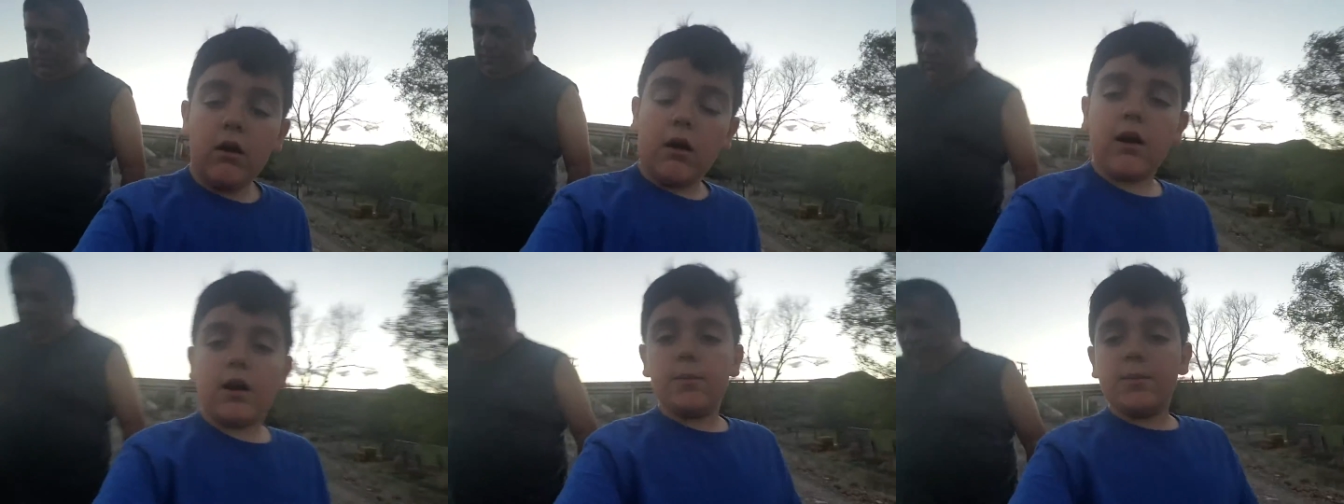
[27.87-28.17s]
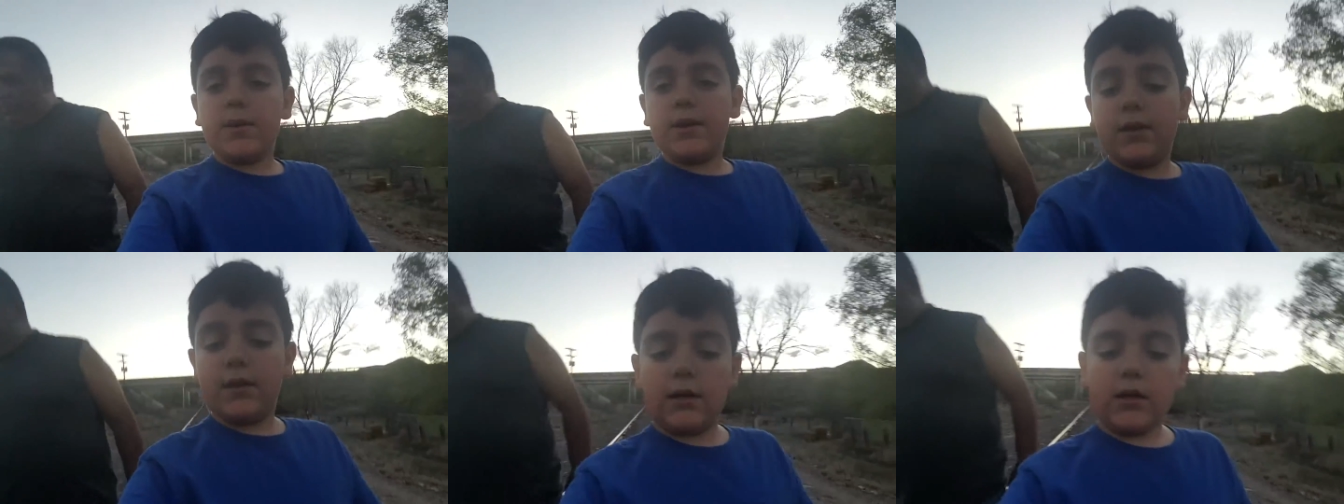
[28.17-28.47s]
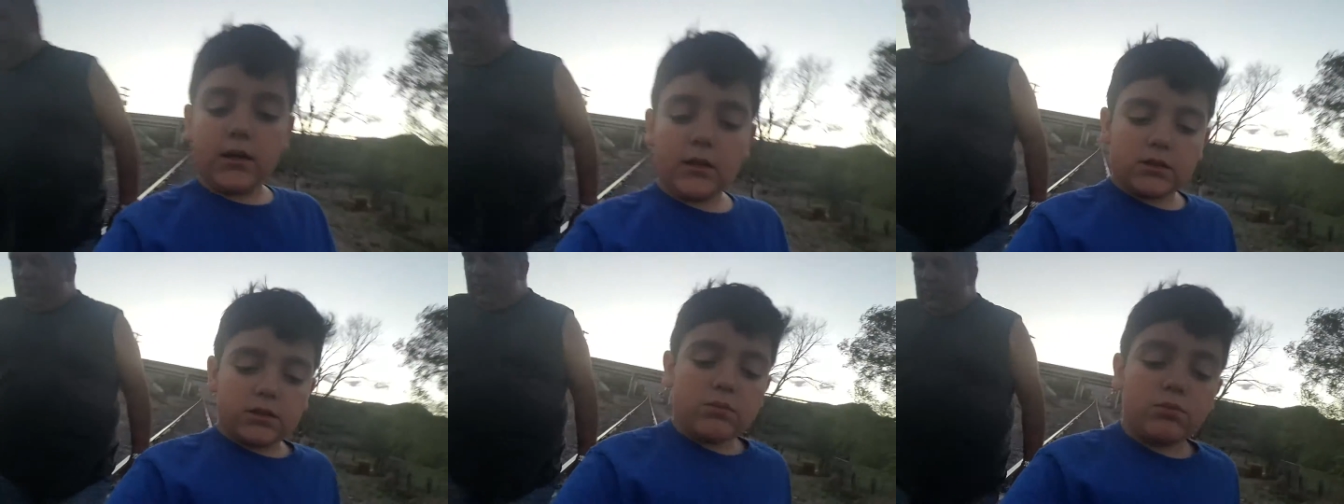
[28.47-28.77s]
Uh,
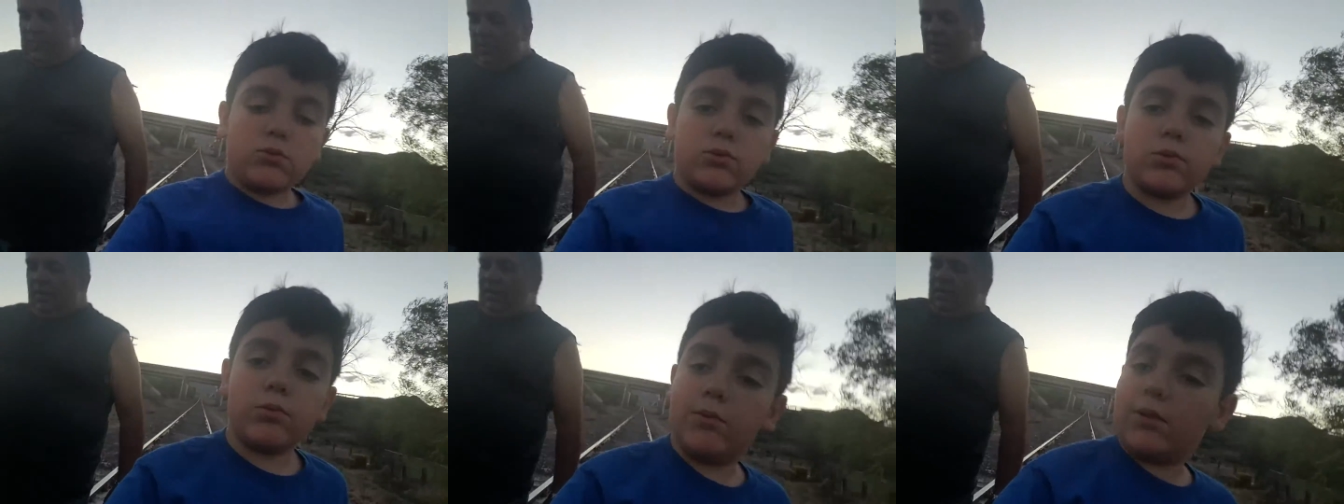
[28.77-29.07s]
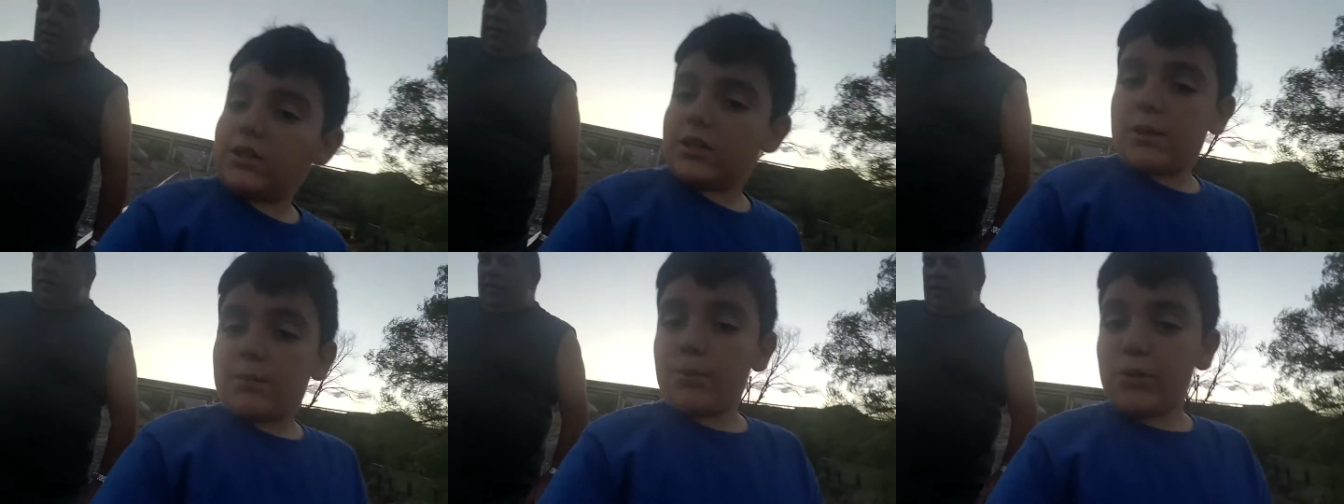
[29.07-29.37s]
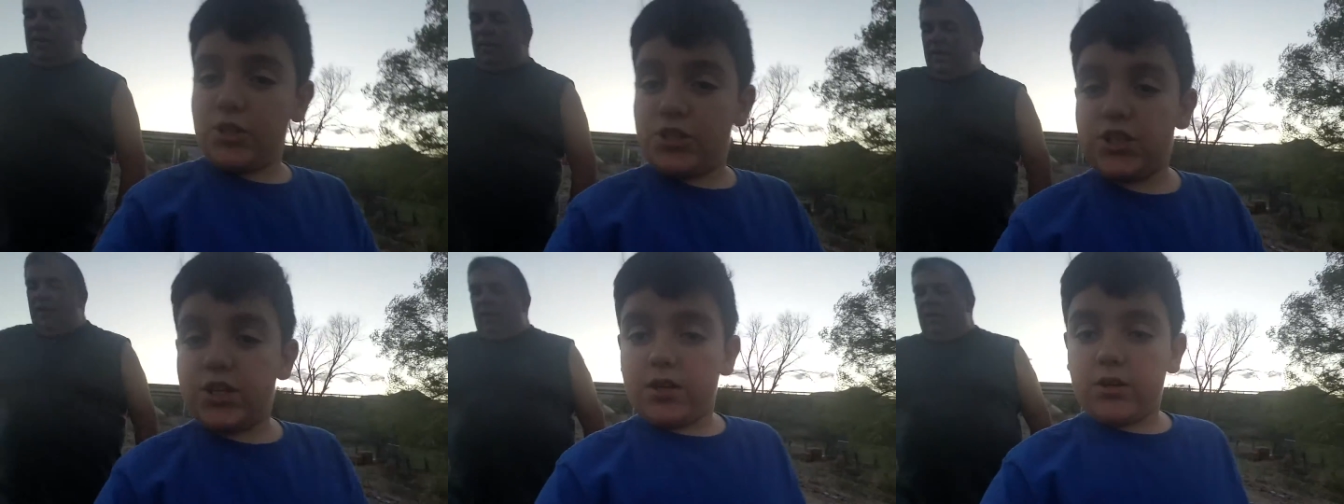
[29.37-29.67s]
it's really
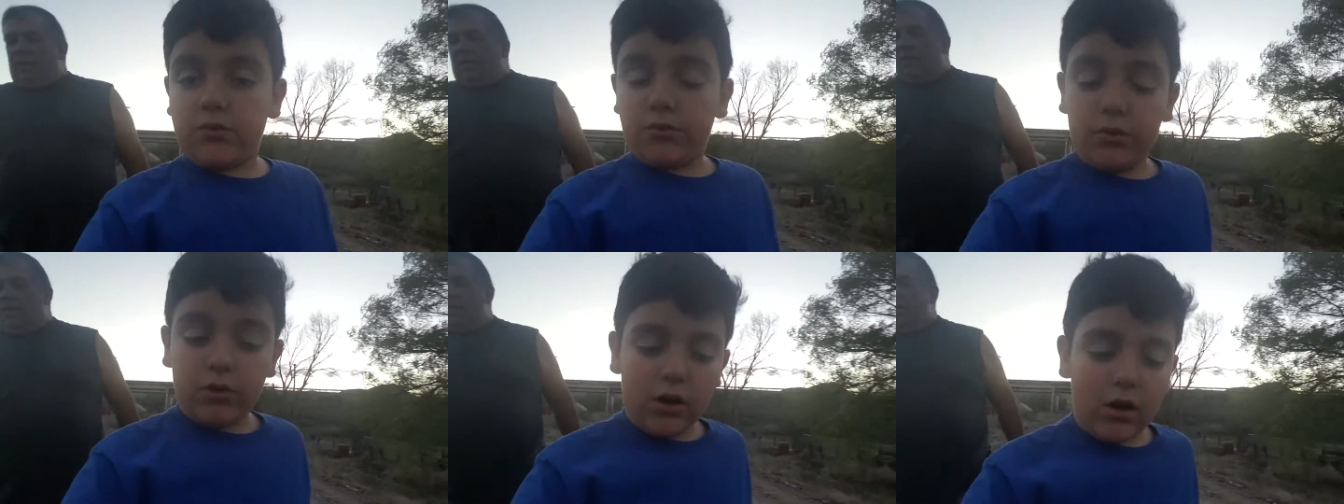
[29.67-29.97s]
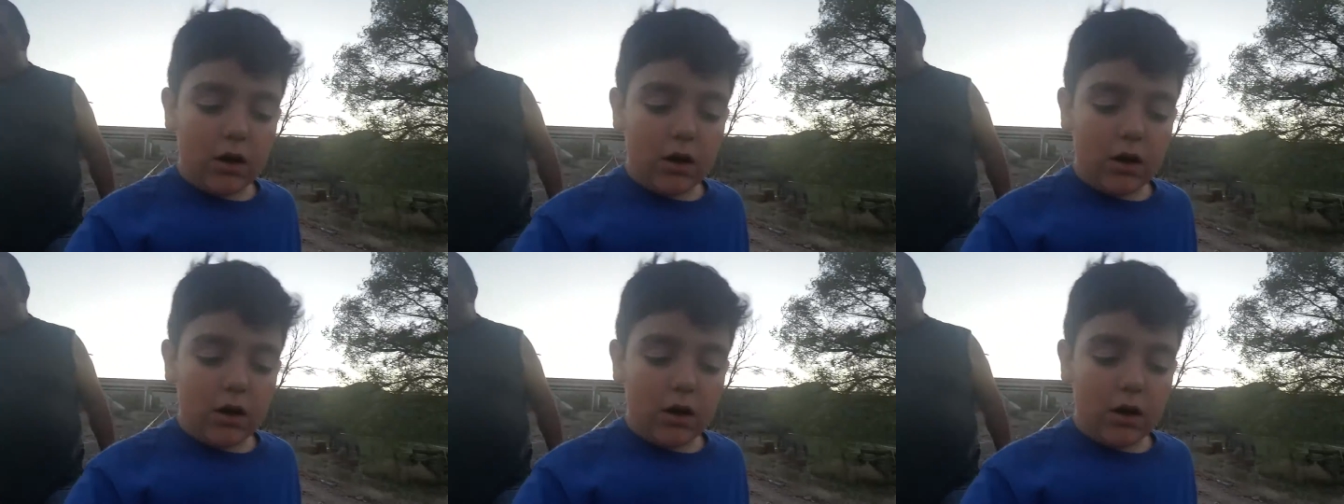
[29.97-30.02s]
appreciative.